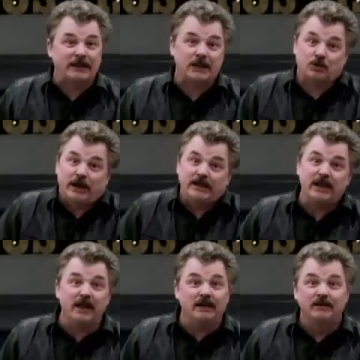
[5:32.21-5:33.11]
But that's what I
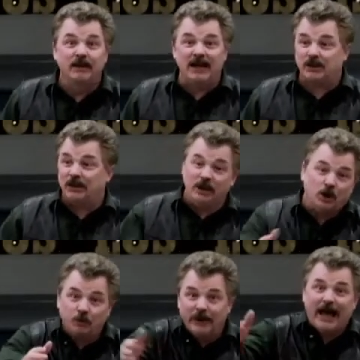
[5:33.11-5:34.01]
did. I said,
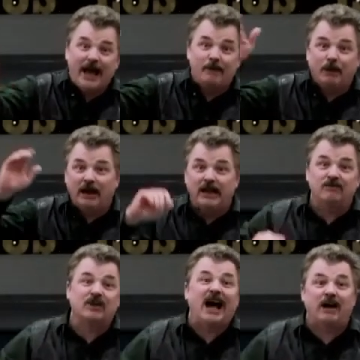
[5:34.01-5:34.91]
look what I
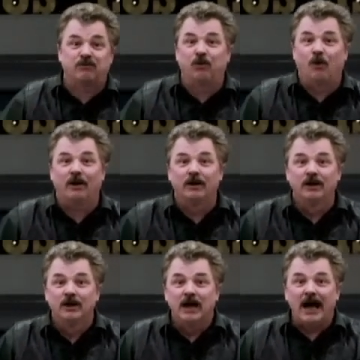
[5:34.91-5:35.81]
believe God for.
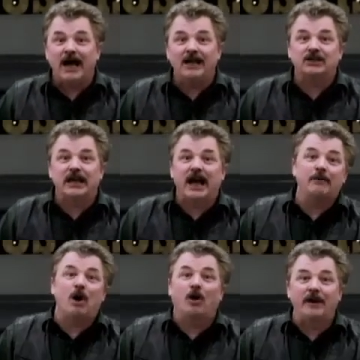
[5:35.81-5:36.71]
I said,
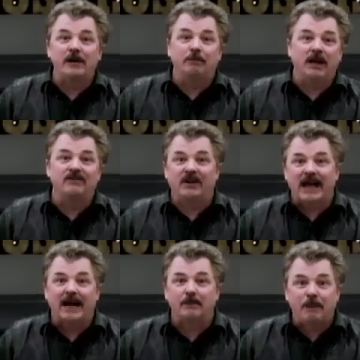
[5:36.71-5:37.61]
I'm already believing
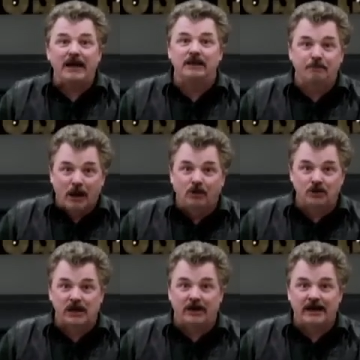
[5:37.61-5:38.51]
God to pay the bills here.